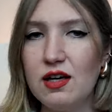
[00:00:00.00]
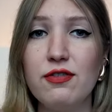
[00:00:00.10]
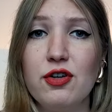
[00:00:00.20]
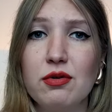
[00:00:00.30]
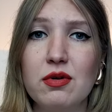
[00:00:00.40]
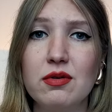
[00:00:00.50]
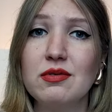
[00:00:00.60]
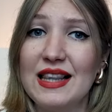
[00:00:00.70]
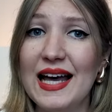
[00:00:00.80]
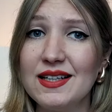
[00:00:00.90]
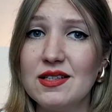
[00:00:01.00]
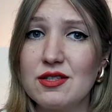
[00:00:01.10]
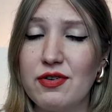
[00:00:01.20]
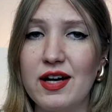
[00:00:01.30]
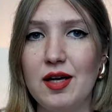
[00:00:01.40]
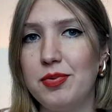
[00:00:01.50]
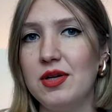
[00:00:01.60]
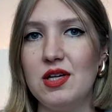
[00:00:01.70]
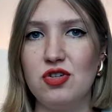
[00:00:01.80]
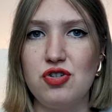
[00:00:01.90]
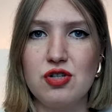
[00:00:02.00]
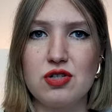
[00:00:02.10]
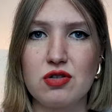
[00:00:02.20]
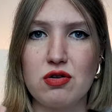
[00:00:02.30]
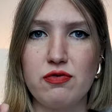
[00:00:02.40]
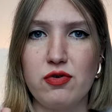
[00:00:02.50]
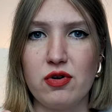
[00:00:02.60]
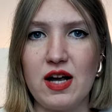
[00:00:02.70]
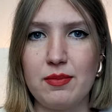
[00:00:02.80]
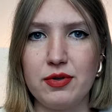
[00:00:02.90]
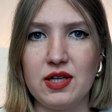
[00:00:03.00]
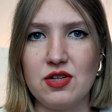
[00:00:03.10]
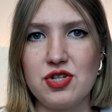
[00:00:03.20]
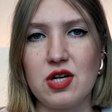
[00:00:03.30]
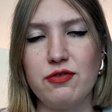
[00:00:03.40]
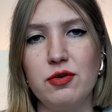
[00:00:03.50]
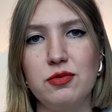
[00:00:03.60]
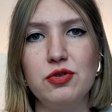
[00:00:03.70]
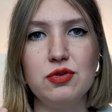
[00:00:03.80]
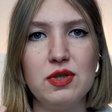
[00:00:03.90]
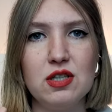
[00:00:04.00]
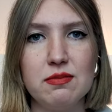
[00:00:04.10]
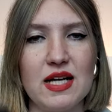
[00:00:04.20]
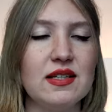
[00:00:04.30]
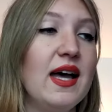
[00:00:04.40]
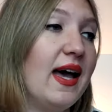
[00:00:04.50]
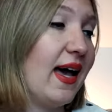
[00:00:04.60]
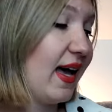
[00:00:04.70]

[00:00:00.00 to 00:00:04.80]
If you like this vibe, just go for Ambre Khandjar from Nuit Nomade.